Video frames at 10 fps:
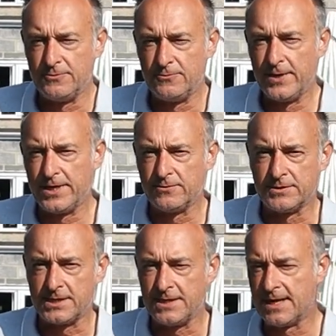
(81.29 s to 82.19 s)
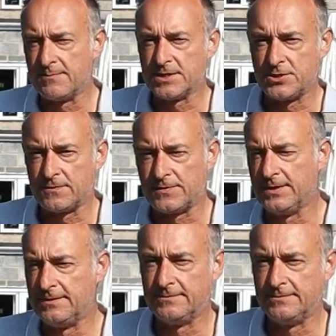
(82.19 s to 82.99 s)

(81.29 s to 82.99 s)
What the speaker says: we don't see that much of her.